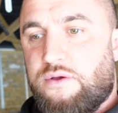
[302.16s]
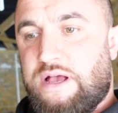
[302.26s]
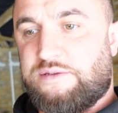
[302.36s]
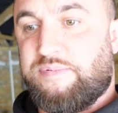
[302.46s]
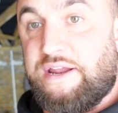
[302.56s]

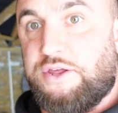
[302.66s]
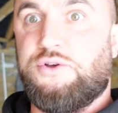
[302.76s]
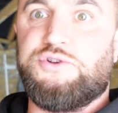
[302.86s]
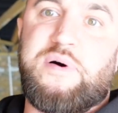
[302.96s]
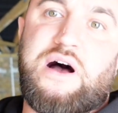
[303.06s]
has played a
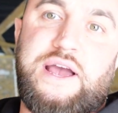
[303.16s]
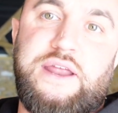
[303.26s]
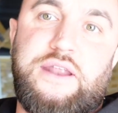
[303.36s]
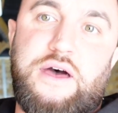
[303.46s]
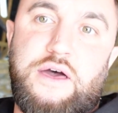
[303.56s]
huge part
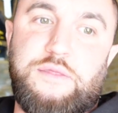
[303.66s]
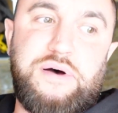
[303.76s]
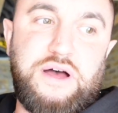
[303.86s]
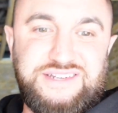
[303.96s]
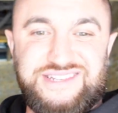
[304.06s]
in the
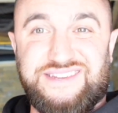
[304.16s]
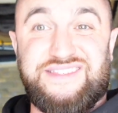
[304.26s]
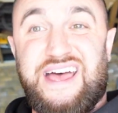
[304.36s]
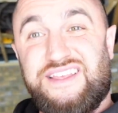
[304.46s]
purchases